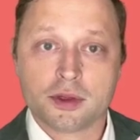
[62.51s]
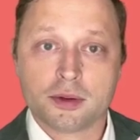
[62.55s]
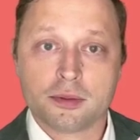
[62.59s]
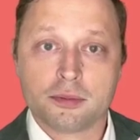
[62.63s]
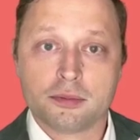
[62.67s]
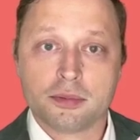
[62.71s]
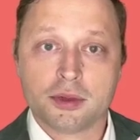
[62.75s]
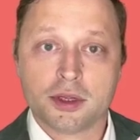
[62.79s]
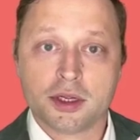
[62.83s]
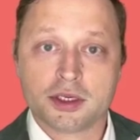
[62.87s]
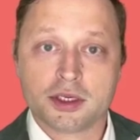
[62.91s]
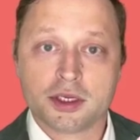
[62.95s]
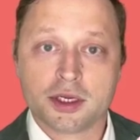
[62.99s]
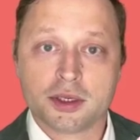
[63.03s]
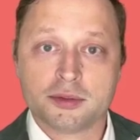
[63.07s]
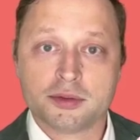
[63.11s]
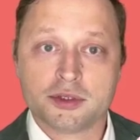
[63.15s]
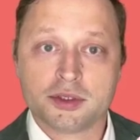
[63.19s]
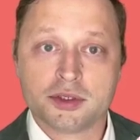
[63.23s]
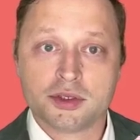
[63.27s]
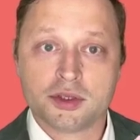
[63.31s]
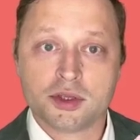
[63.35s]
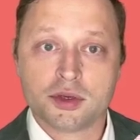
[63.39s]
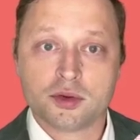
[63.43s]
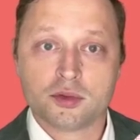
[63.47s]
Blood comes
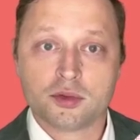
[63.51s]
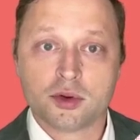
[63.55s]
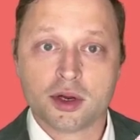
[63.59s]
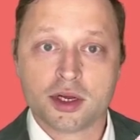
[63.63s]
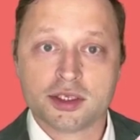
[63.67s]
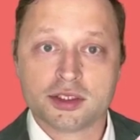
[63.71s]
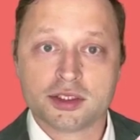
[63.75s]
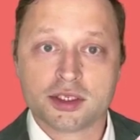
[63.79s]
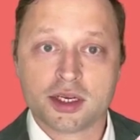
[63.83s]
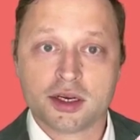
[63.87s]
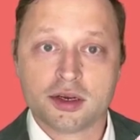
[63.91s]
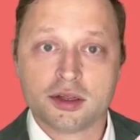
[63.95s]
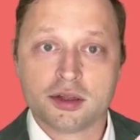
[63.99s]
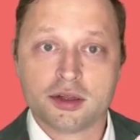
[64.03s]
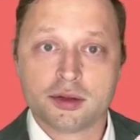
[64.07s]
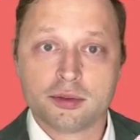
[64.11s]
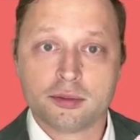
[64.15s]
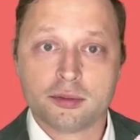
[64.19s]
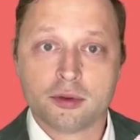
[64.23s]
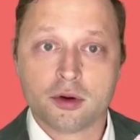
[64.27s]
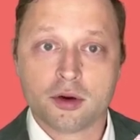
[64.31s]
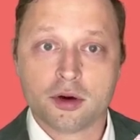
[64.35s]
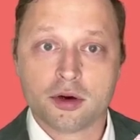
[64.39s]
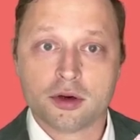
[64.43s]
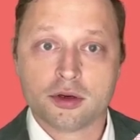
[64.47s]
into the right side of the
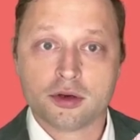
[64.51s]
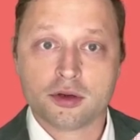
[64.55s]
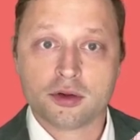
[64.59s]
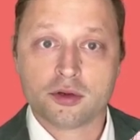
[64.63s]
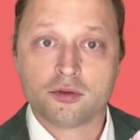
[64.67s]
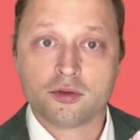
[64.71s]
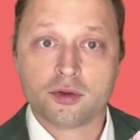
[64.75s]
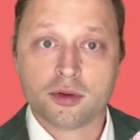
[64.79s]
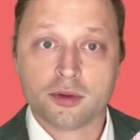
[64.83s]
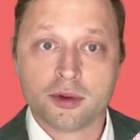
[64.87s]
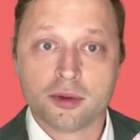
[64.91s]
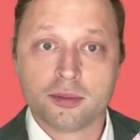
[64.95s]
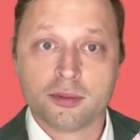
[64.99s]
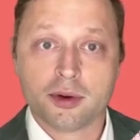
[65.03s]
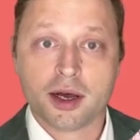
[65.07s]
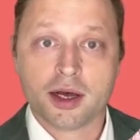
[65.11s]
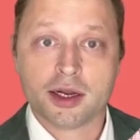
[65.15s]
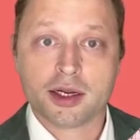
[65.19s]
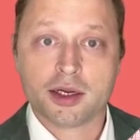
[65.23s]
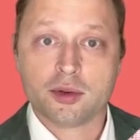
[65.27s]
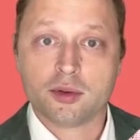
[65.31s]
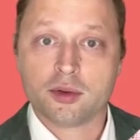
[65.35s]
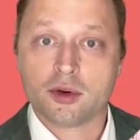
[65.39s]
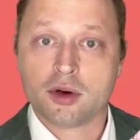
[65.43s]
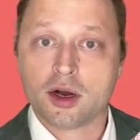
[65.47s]
heart from the
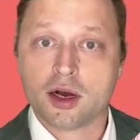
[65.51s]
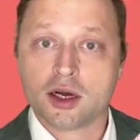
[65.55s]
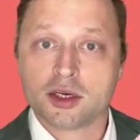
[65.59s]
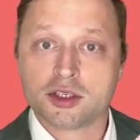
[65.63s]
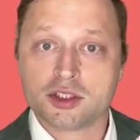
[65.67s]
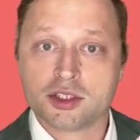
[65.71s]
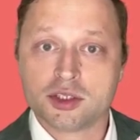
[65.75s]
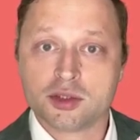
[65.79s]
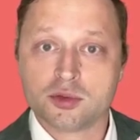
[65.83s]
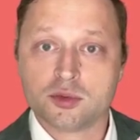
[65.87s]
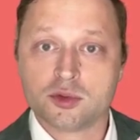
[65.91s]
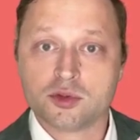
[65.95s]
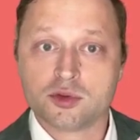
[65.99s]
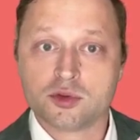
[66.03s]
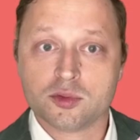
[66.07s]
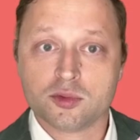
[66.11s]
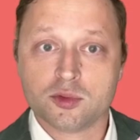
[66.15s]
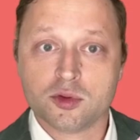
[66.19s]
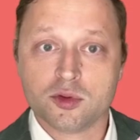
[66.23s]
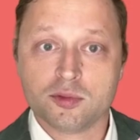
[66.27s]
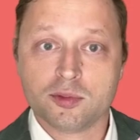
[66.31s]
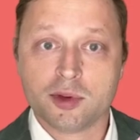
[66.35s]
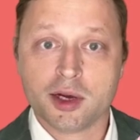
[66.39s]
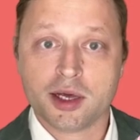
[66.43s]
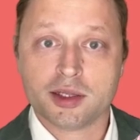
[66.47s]
body, where oxygen was
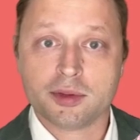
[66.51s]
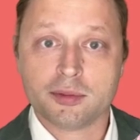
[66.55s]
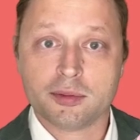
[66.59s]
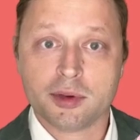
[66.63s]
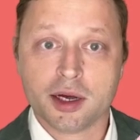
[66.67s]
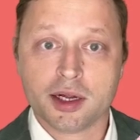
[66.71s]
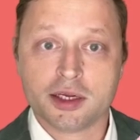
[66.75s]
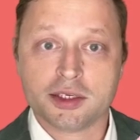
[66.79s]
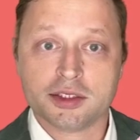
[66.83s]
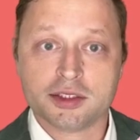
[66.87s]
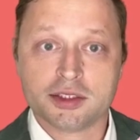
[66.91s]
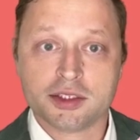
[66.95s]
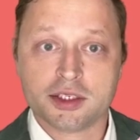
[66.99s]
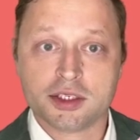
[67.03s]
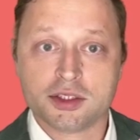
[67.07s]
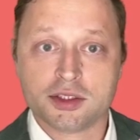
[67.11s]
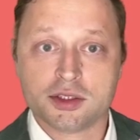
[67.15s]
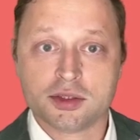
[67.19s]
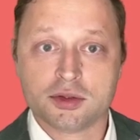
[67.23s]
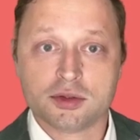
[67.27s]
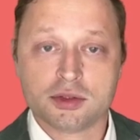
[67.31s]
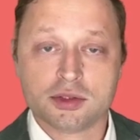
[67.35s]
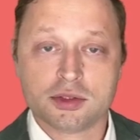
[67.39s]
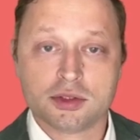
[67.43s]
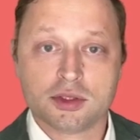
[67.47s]
removed by the body's
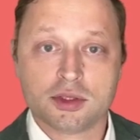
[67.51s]
tissues.